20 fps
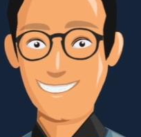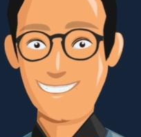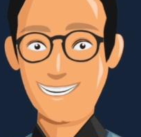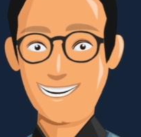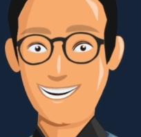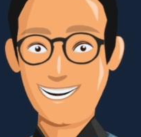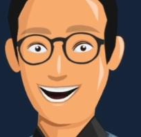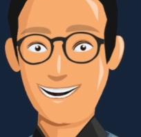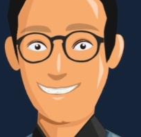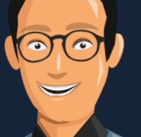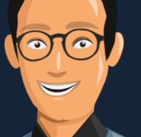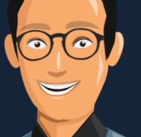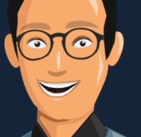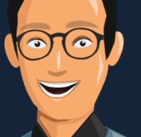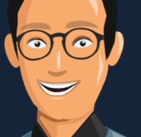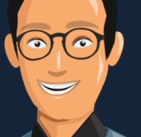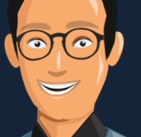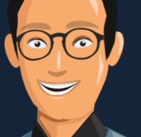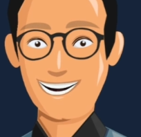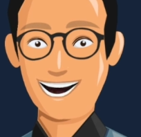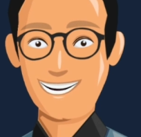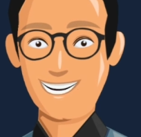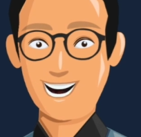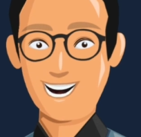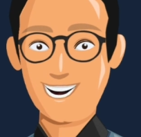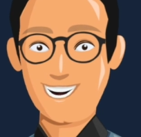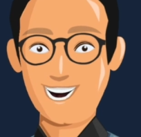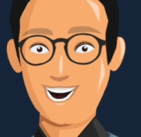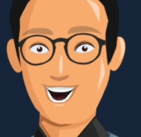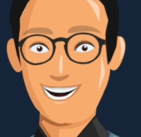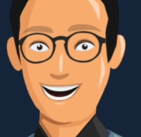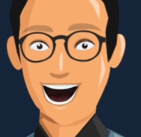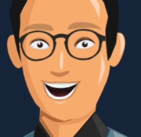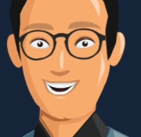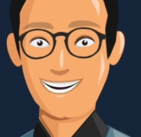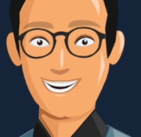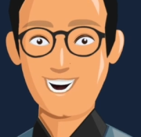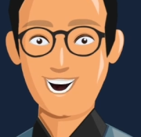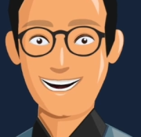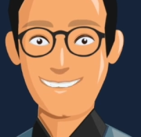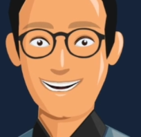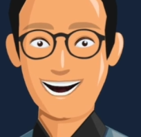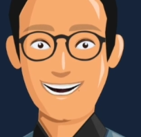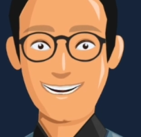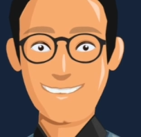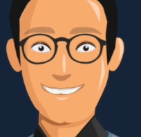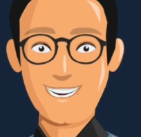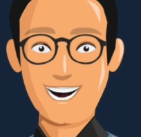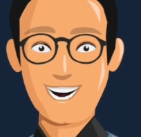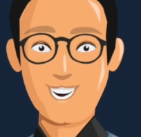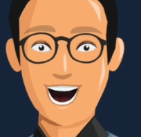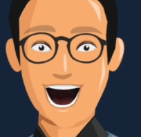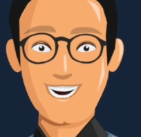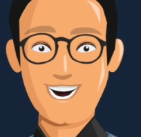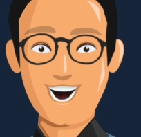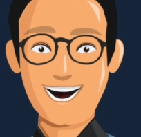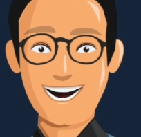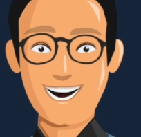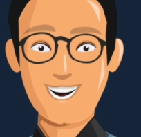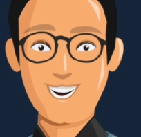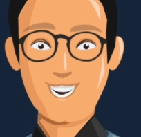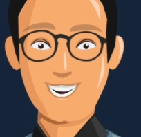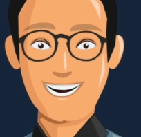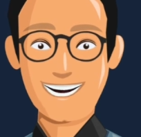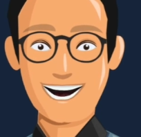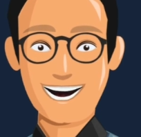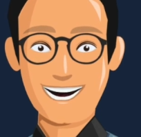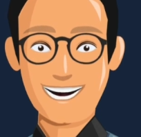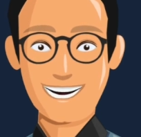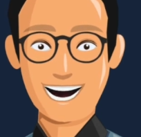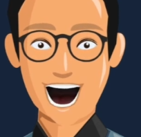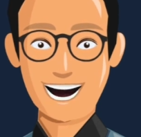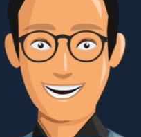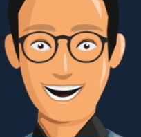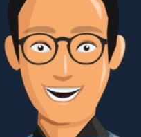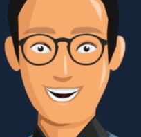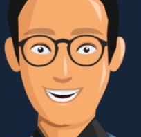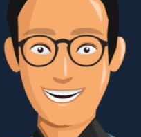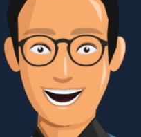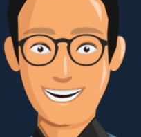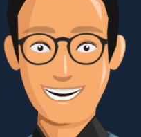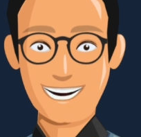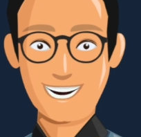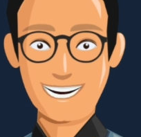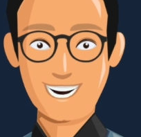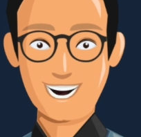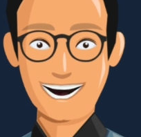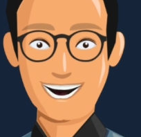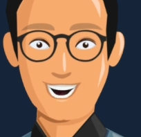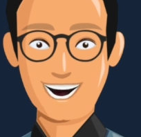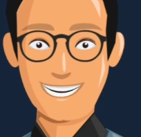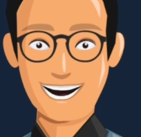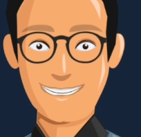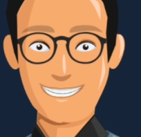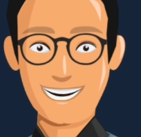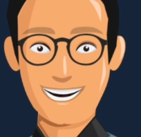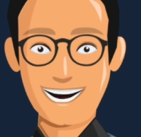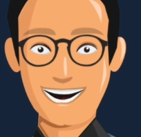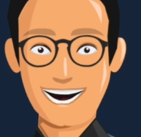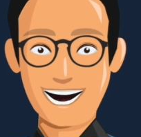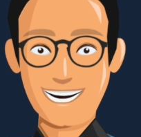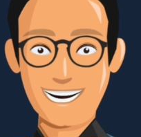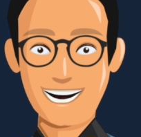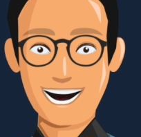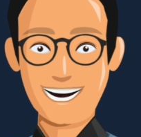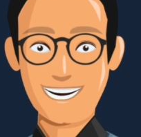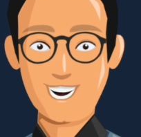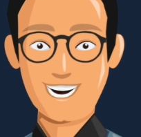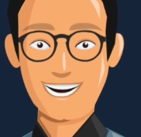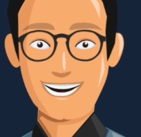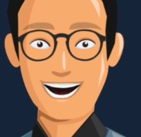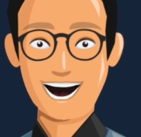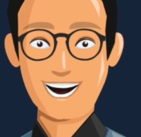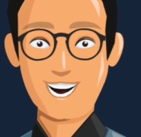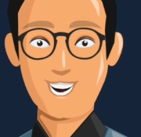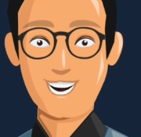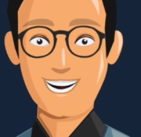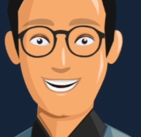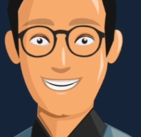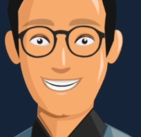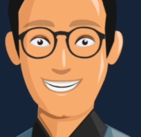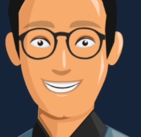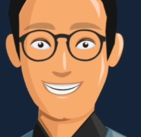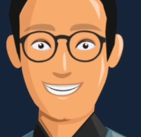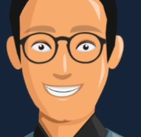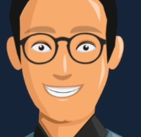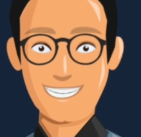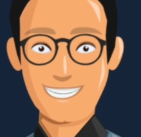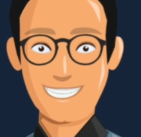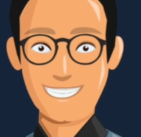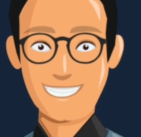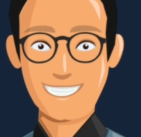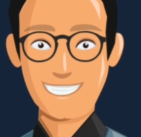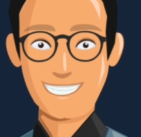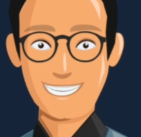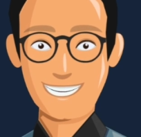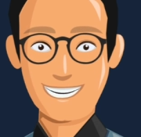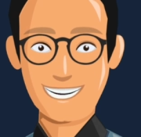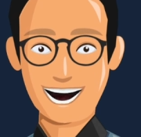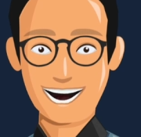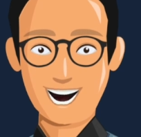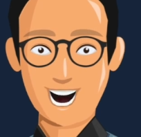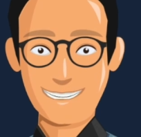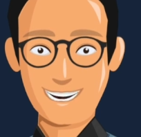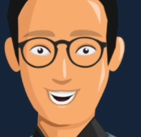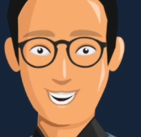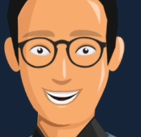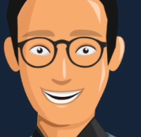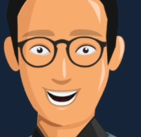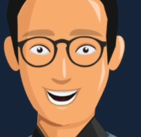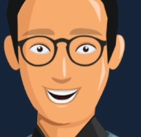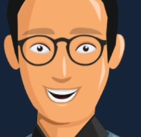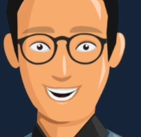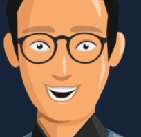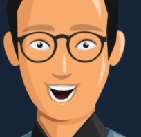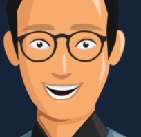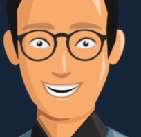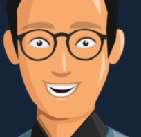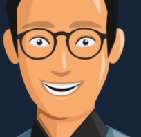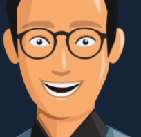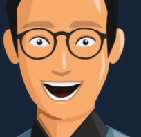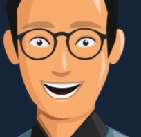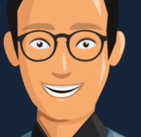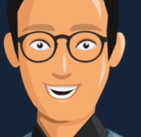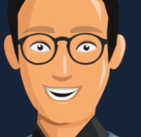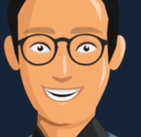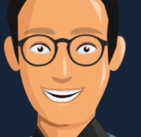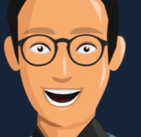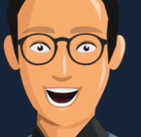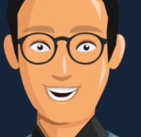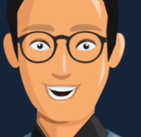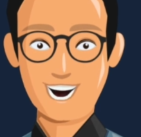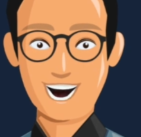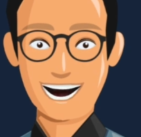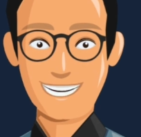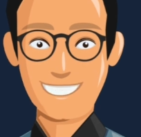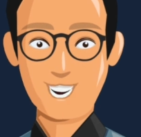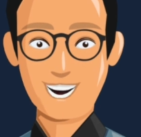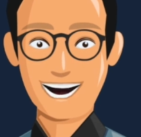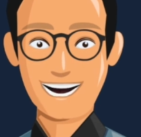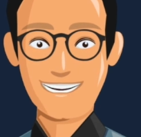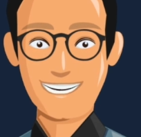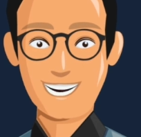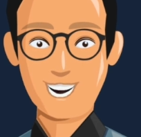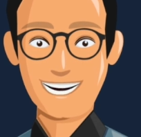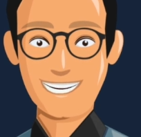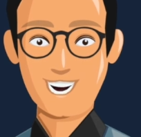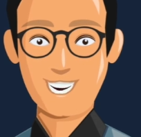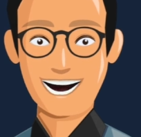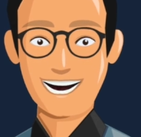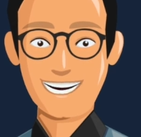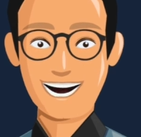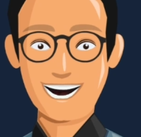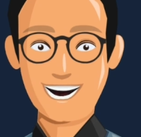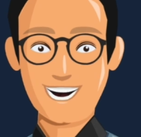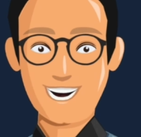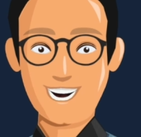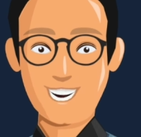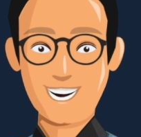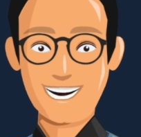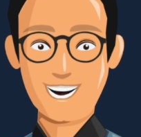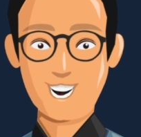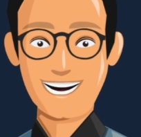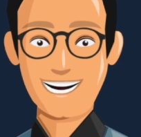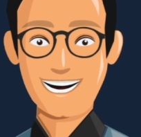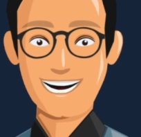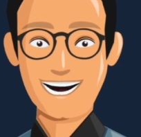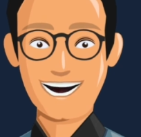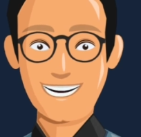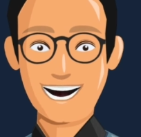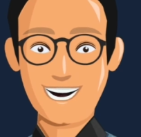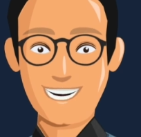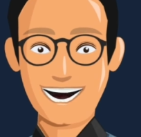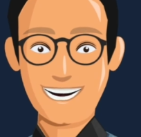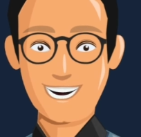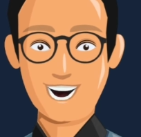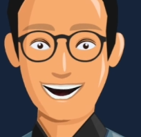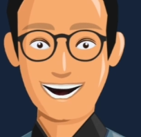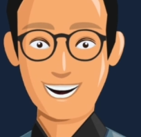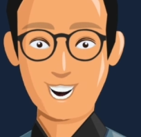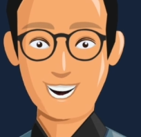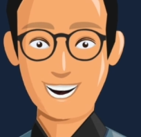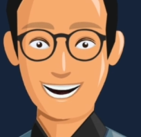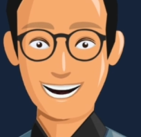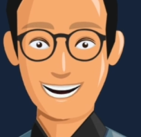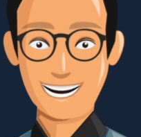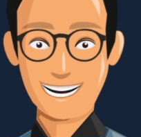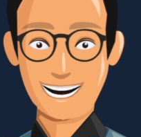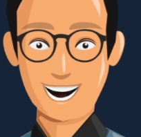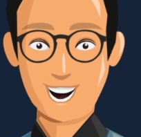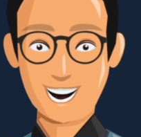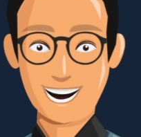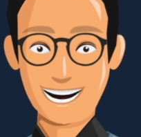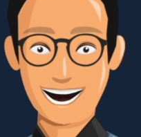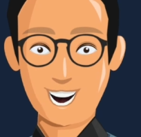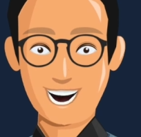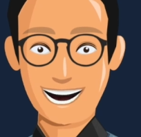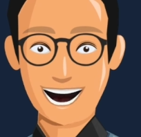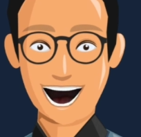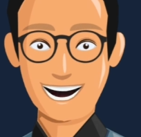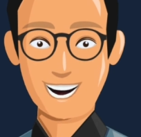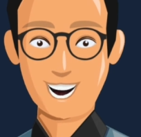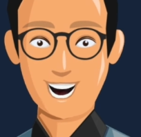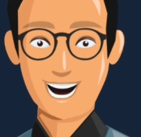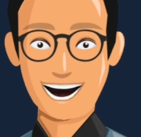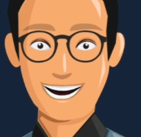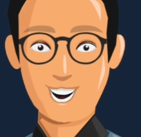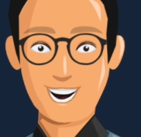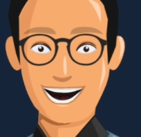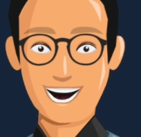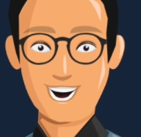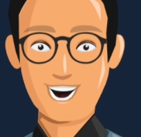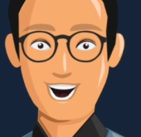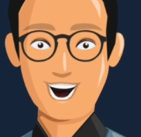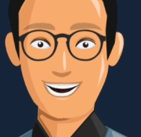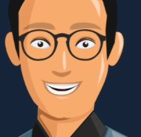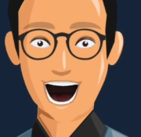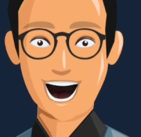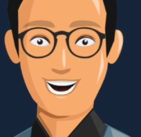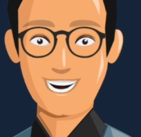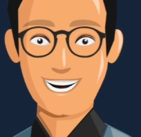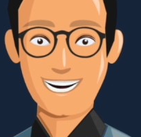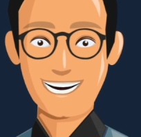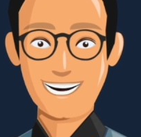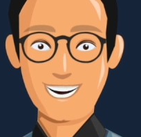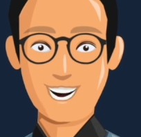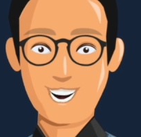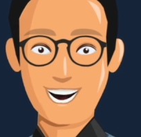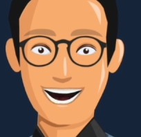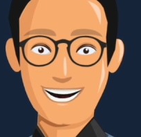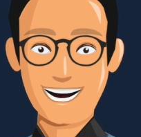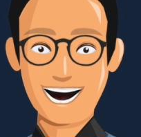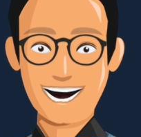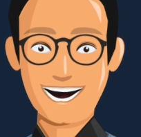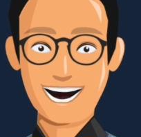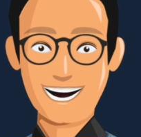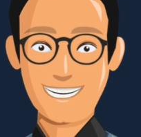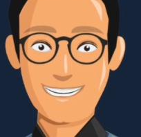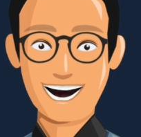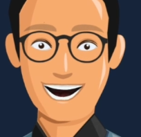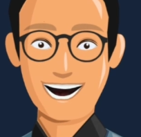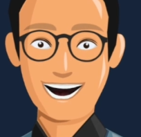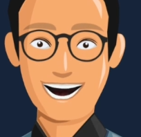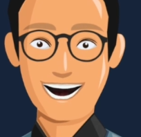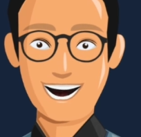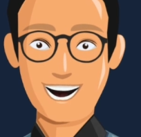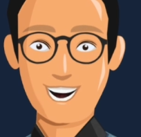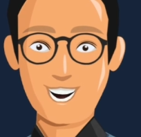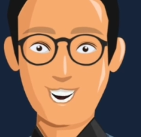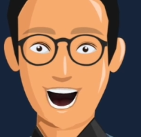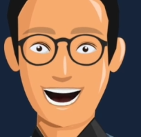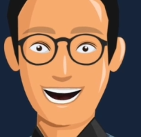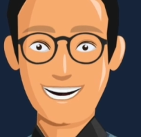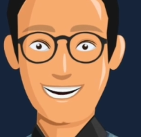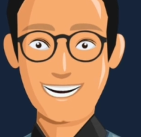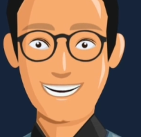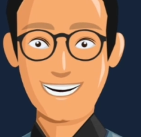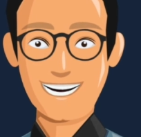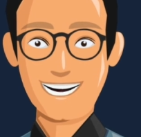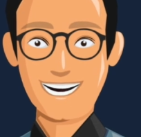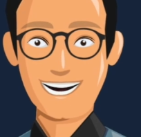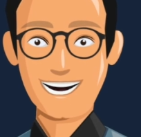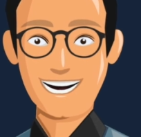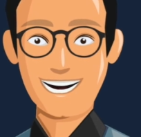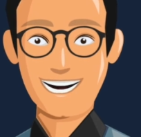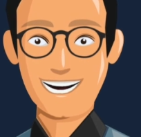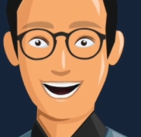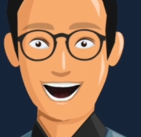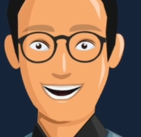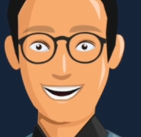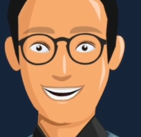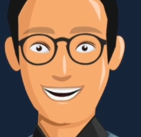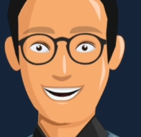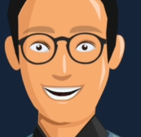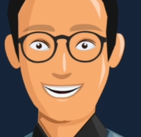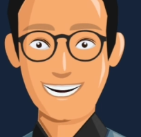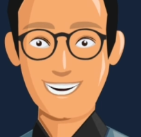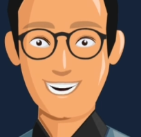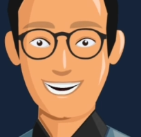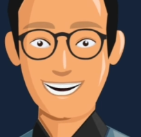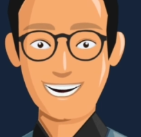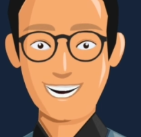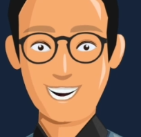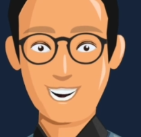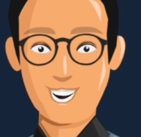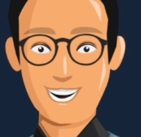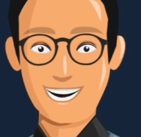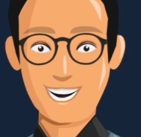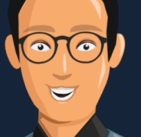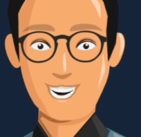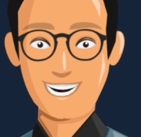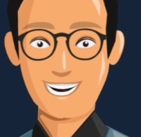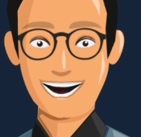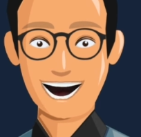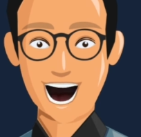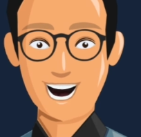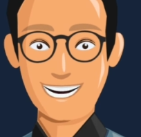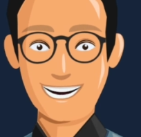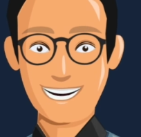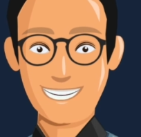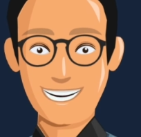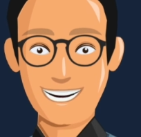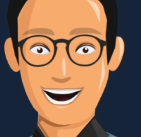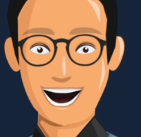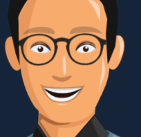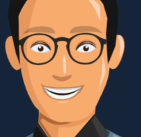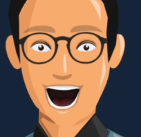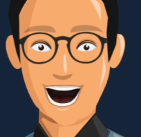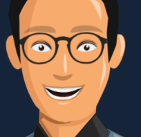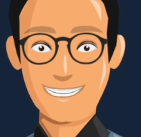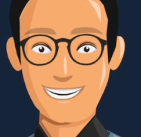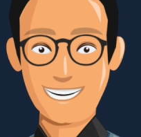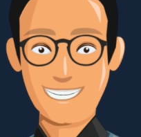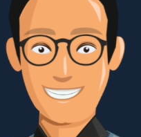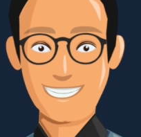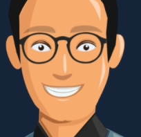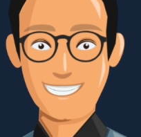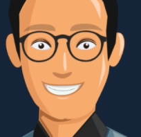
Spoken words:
Another aspect of content publishing that you may want to include in the content management system is a content preview. This option allows you to publish content without actually going through all the steps just yet, so it's a great way to ensure content will look exactly how you want before making it available on your website or blog.